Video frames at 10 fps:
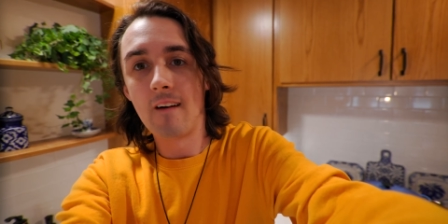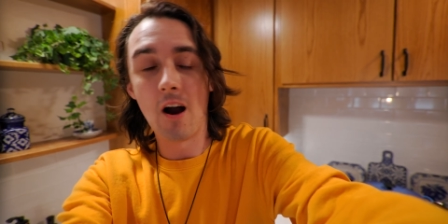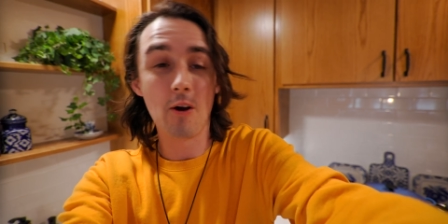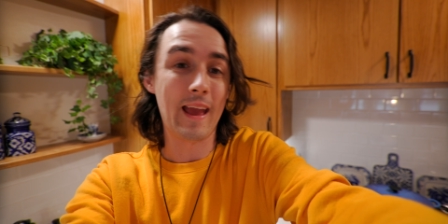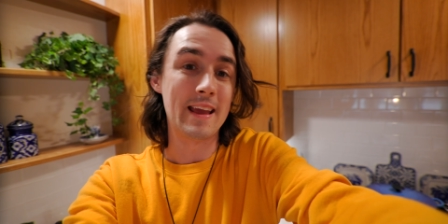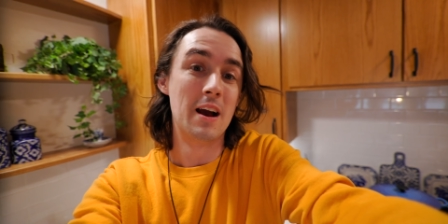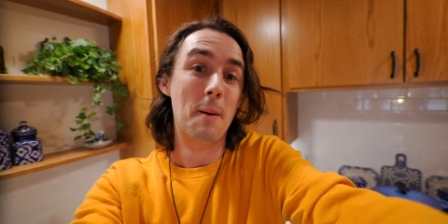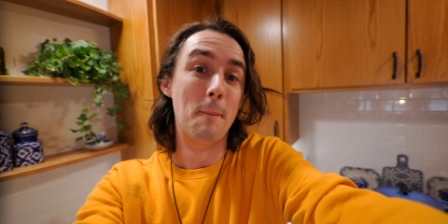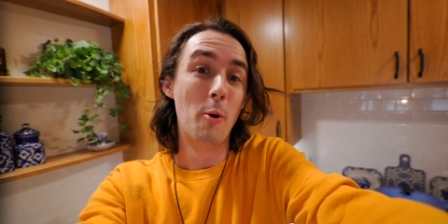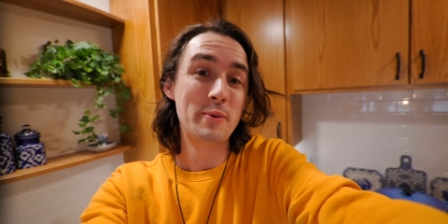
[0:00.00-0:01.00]
Okay,
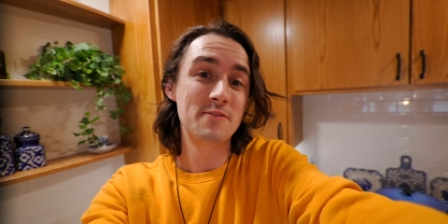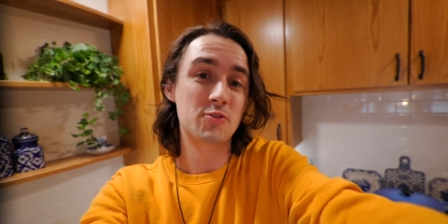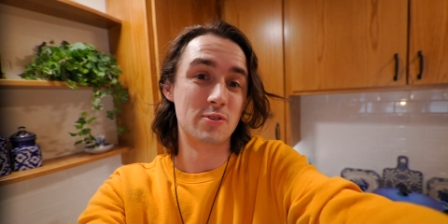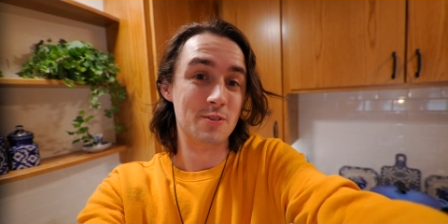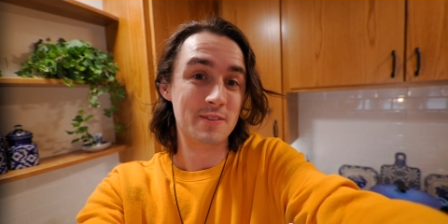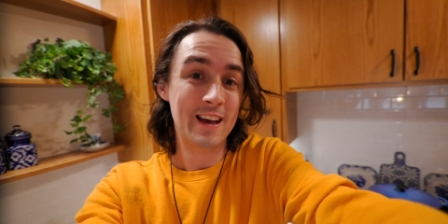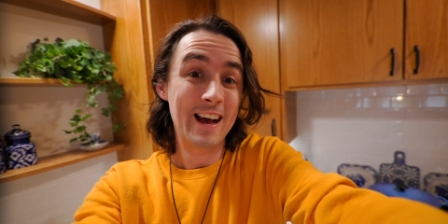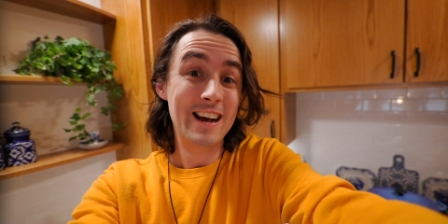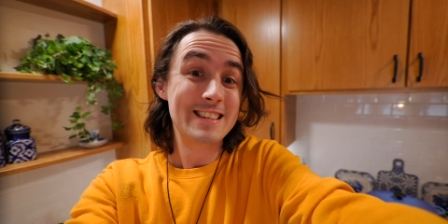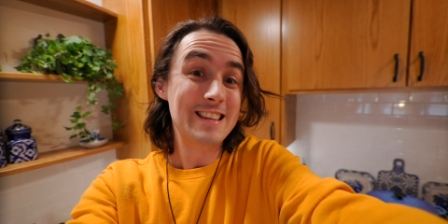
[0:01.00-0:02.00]
moment of truth.
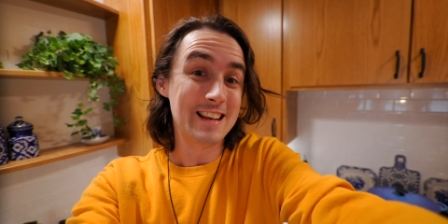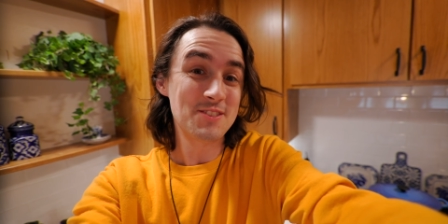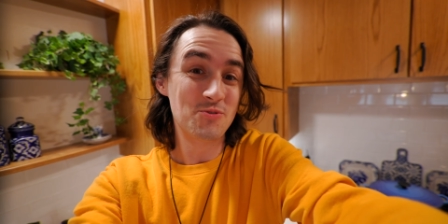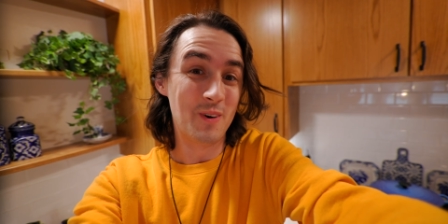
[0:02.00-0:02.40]
Test